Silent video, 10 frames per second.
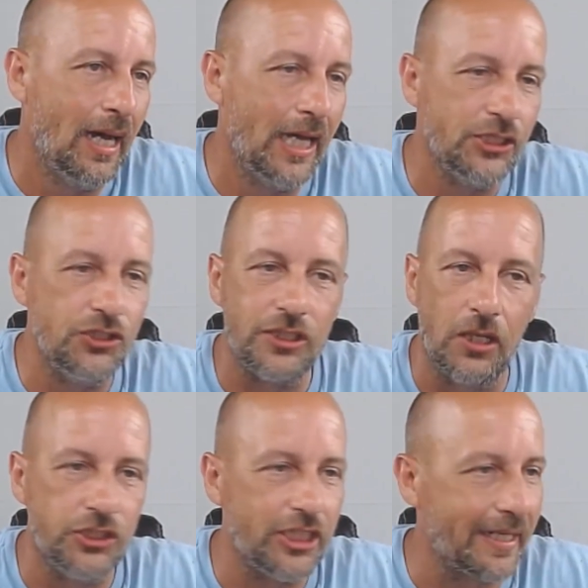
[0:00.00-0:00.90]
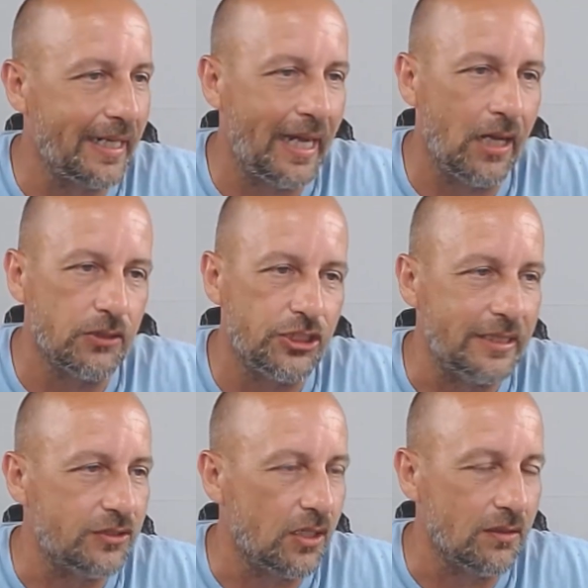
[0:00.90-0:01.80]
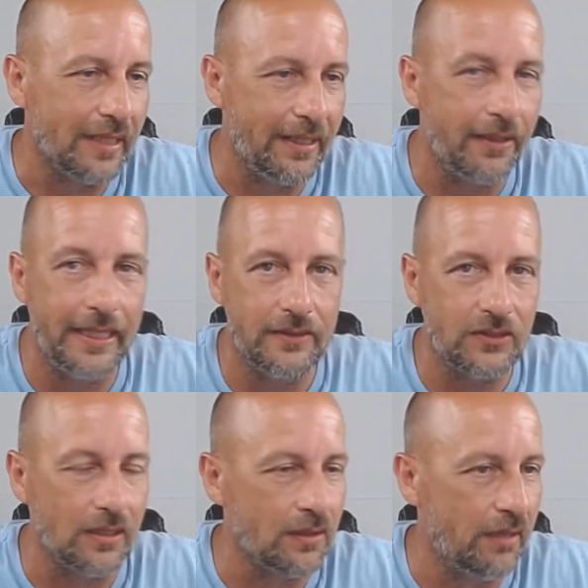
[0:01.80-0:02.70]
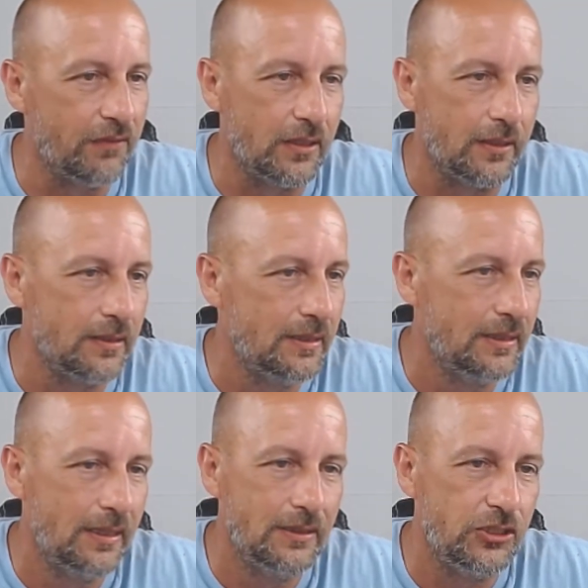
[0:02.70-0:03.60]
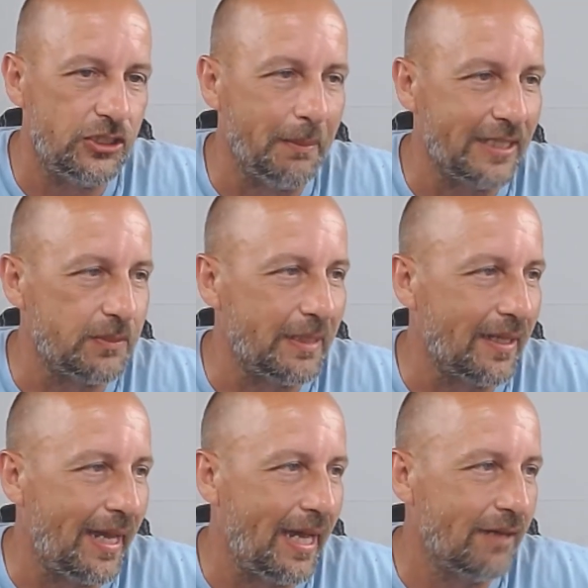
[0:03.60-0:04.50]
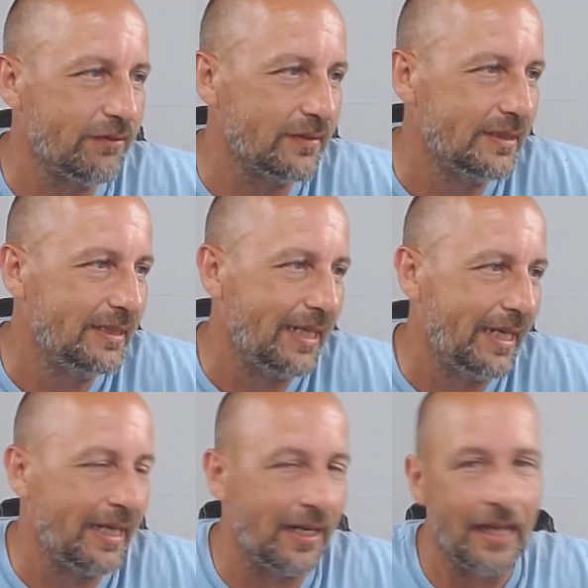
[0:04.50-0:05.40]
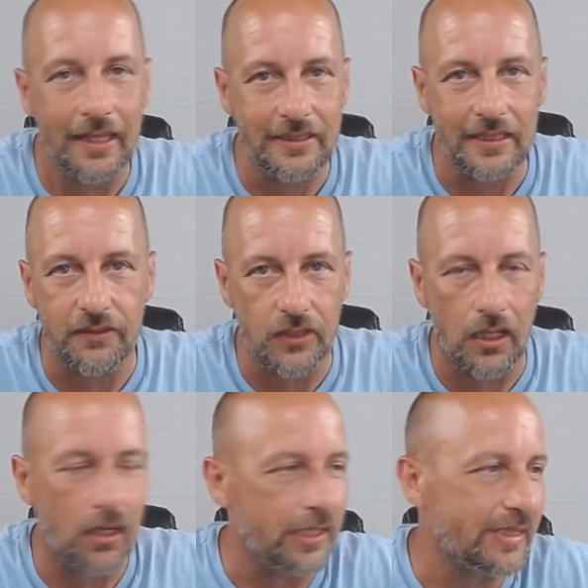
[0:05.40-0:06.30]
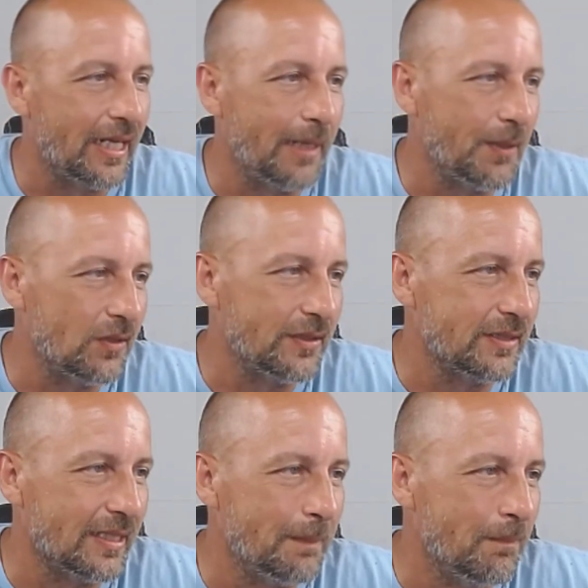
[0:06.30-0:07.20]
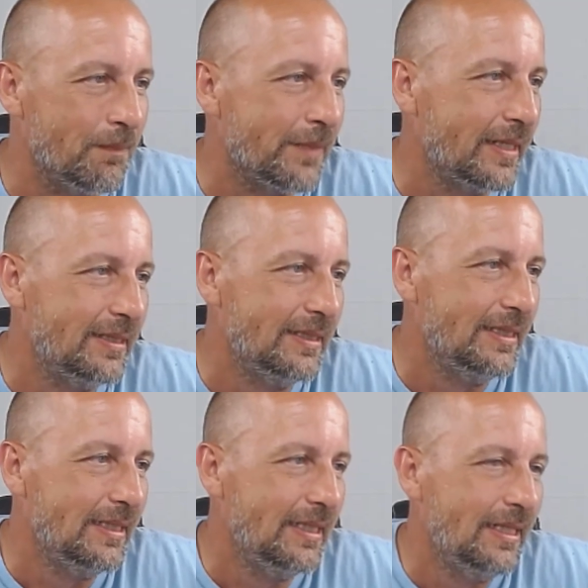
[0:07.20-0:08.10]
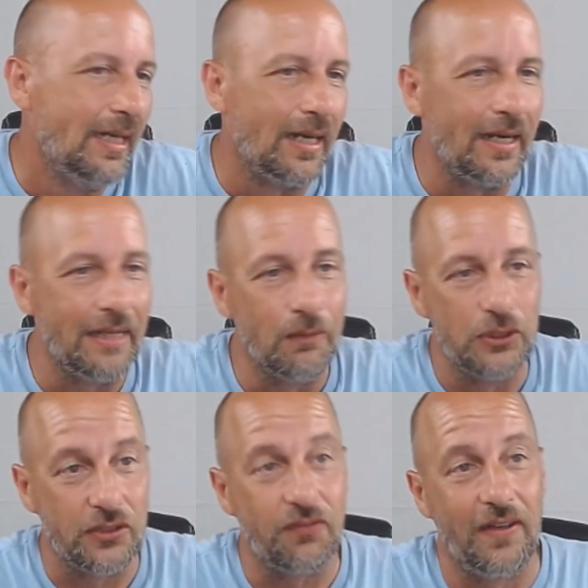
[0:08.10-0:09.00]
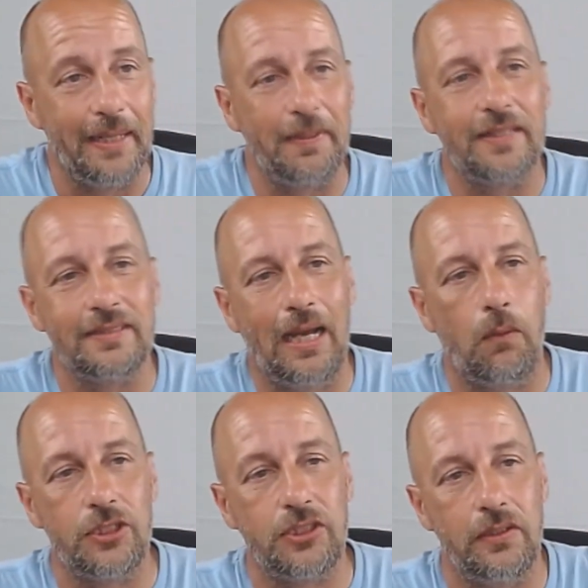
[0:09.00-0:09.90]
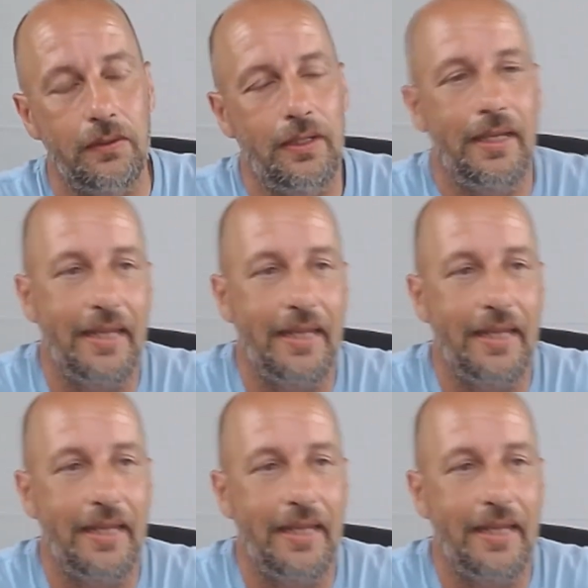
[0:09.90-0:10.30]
You should go check it out. She's hilarious. I love her. Makes me laugh. And I like to give her a hard time all the time. All right, which is funny because now we're to